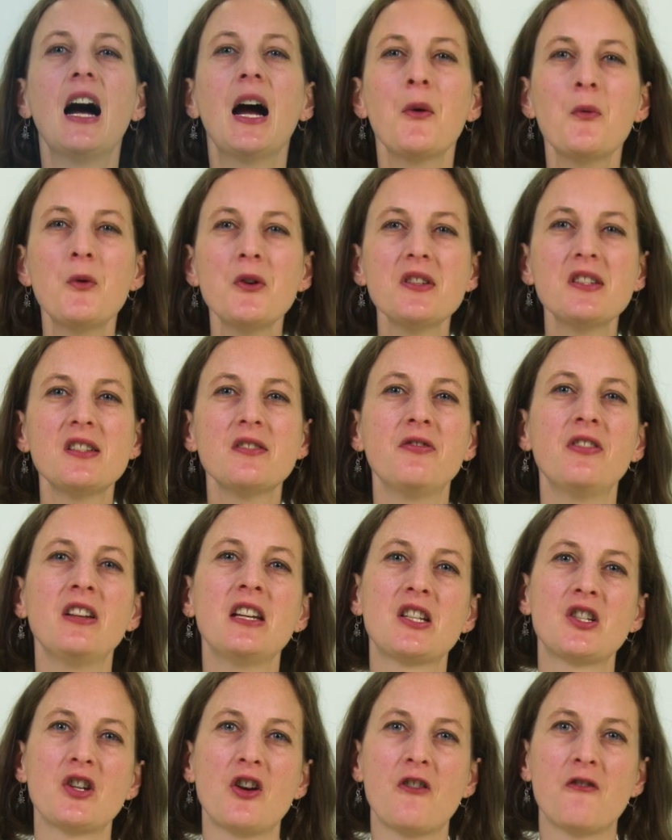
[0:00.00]
I want to
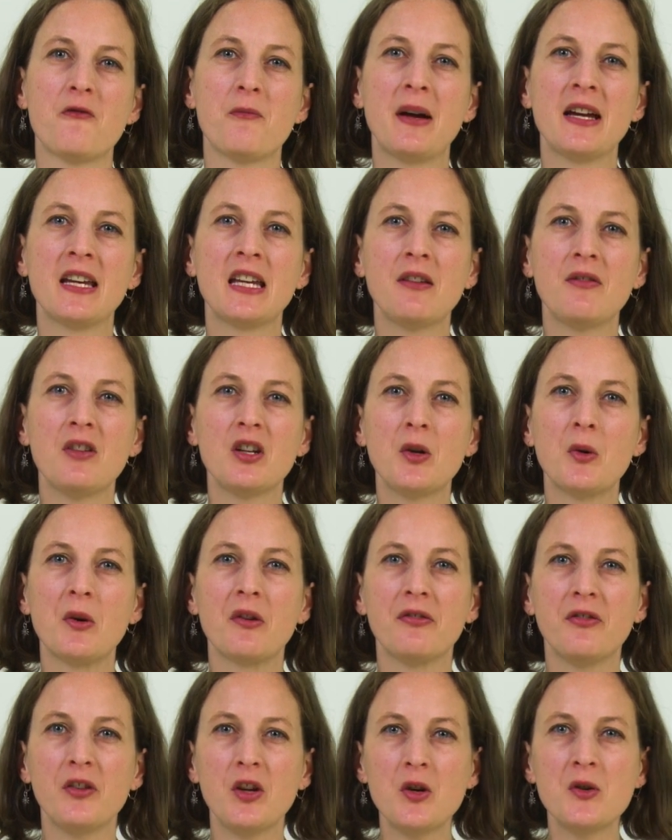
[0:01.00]
finish off by giving you a
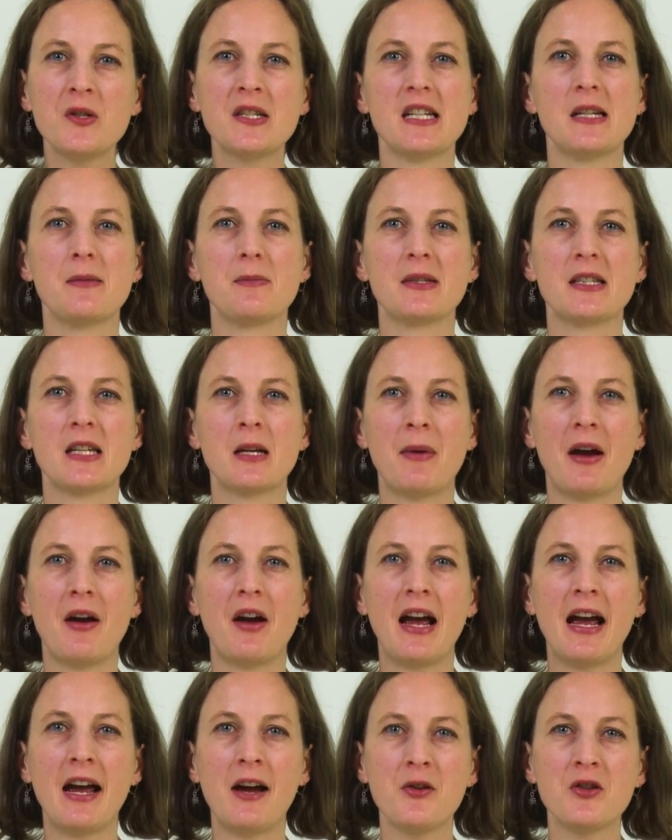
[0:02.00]
few tips about
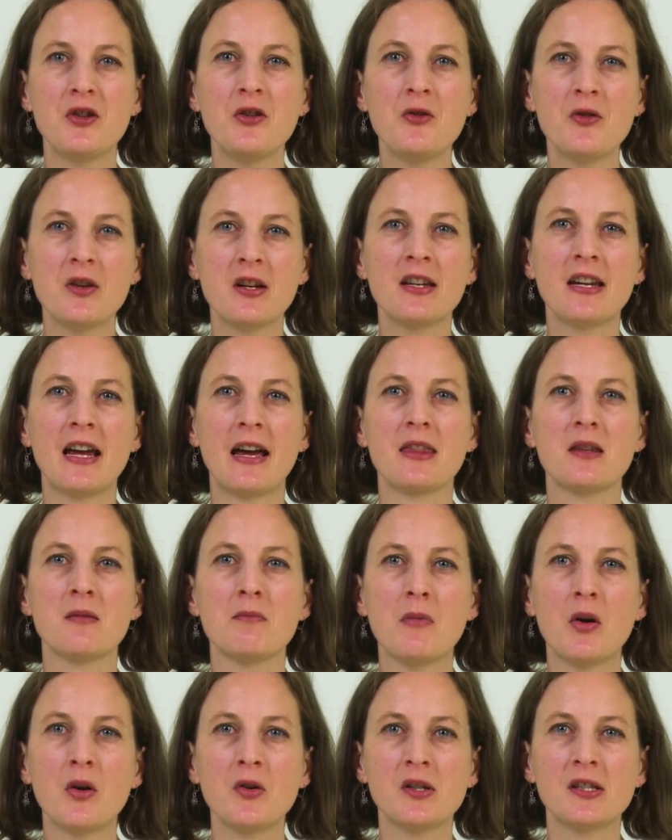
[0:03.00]
how you can get the
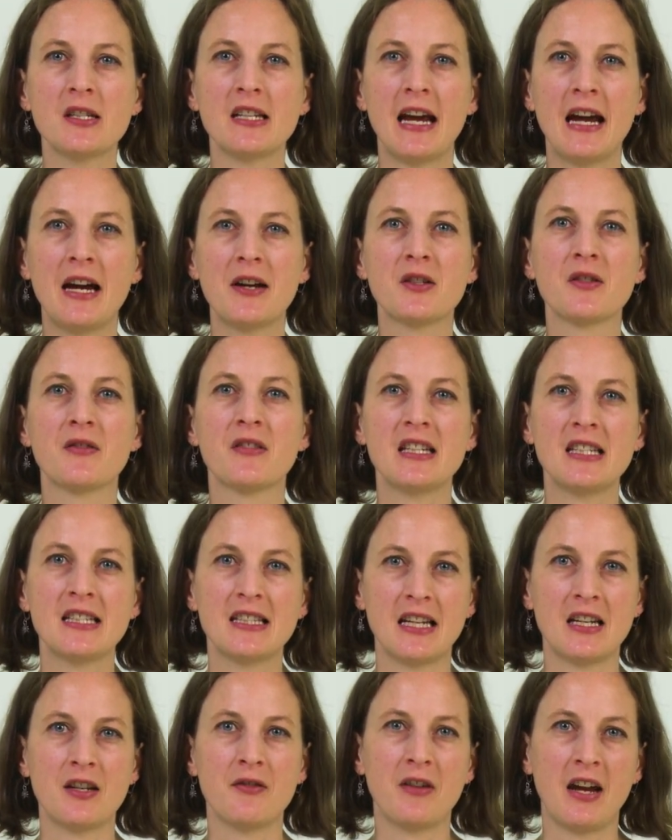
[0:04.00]
most out of this
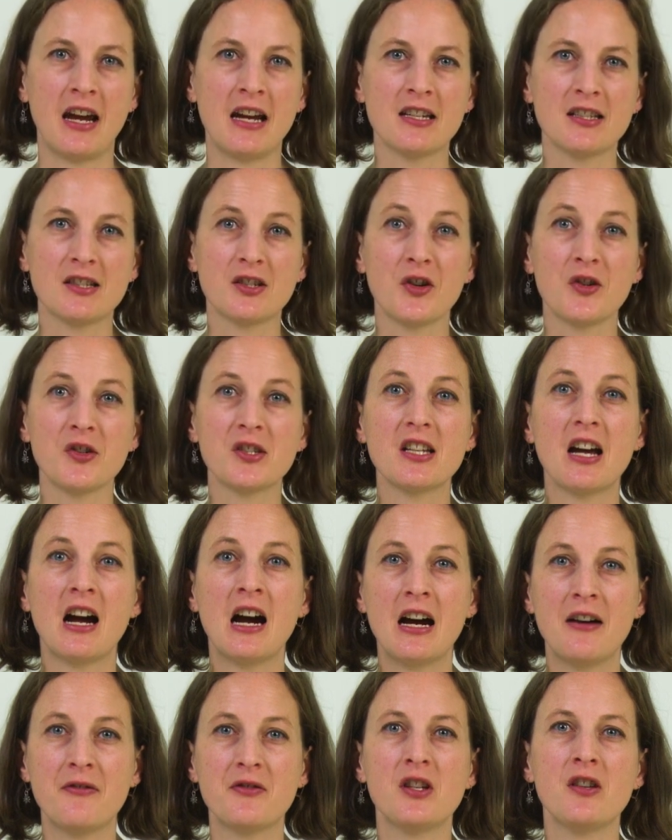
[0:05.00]
set of case notes
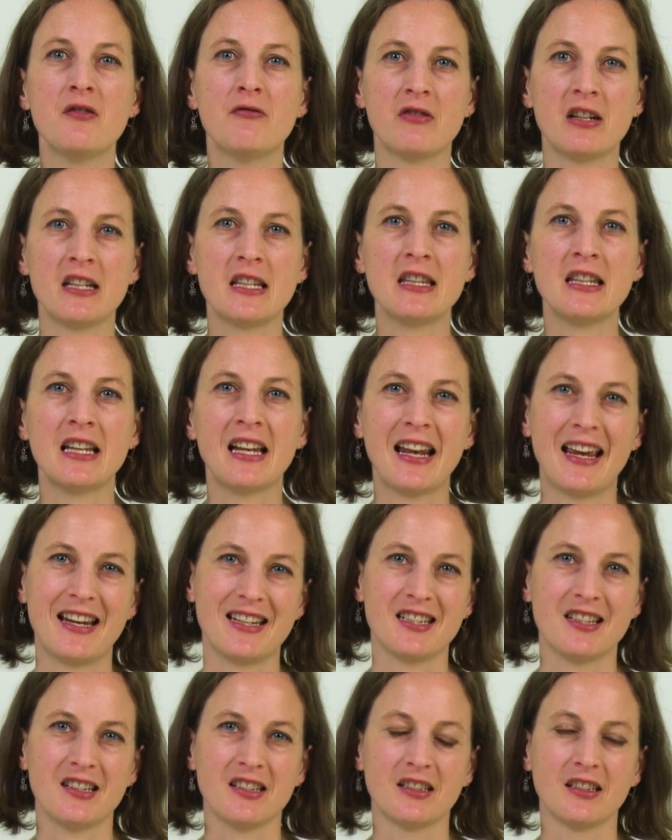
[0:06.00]
after you've written the
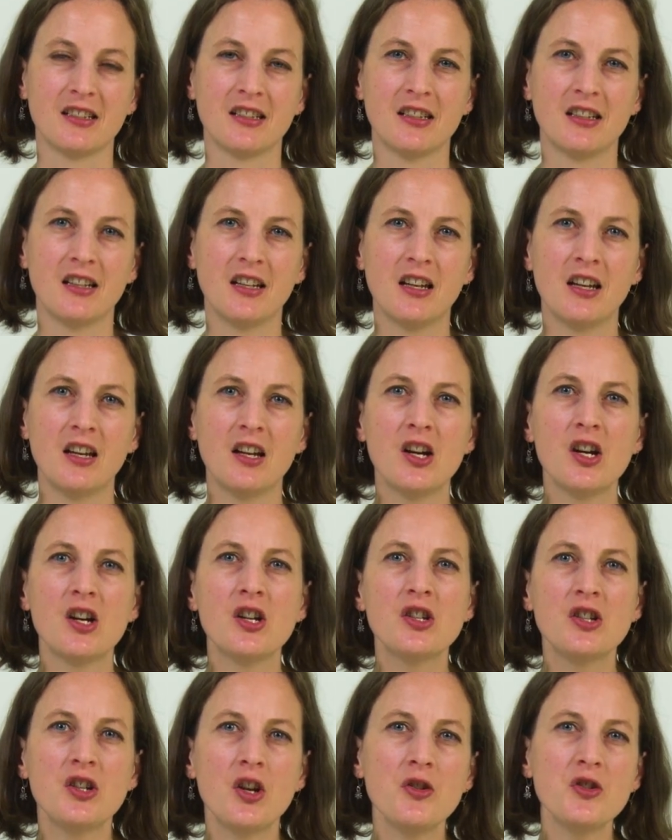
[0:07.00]
letter.
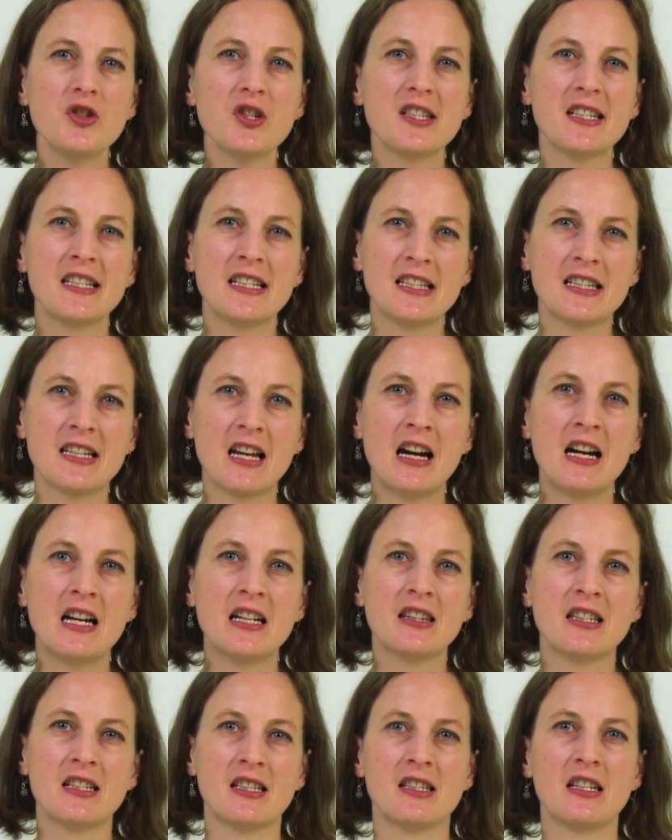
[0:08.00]
Don't just
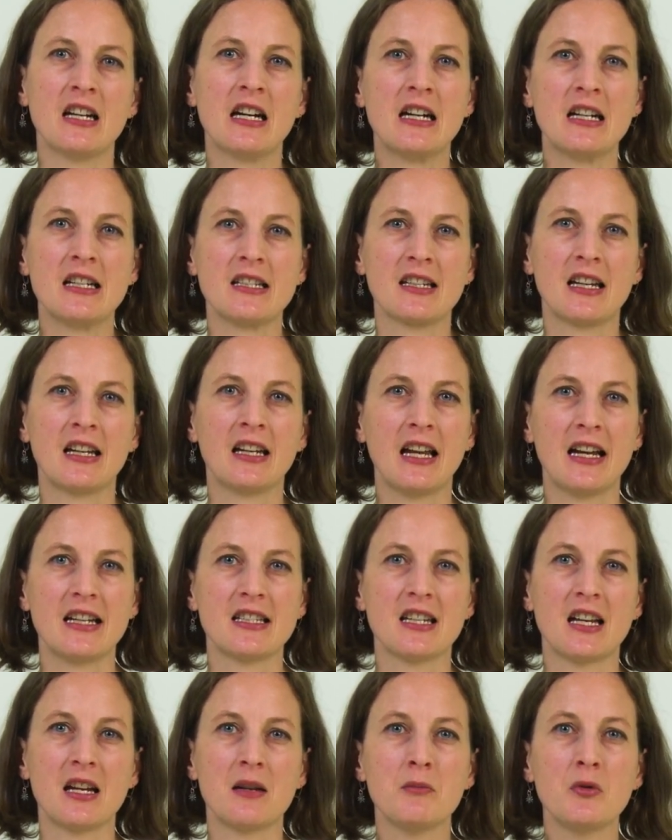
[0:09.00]
discard this task and
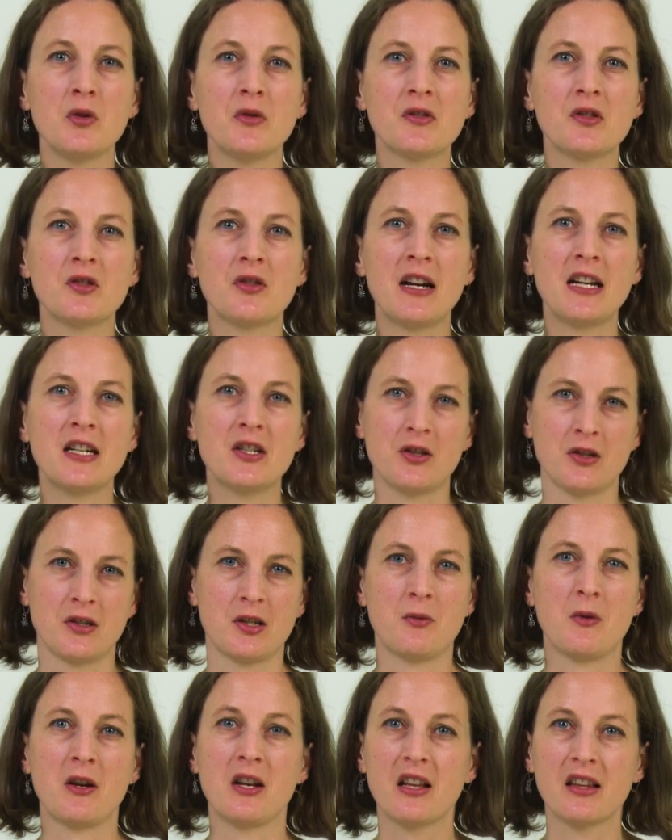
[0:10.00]
letter and move straight on
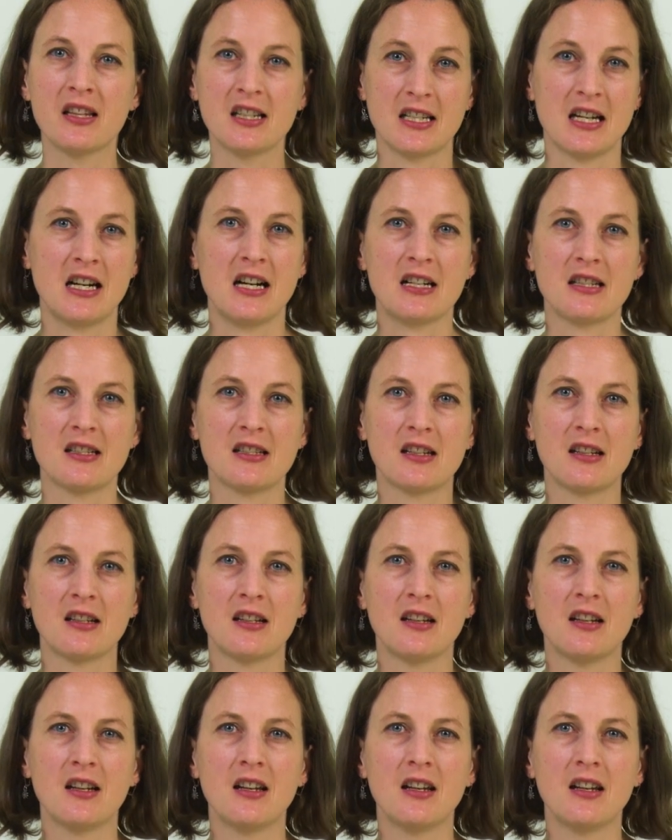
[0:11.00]
to another task.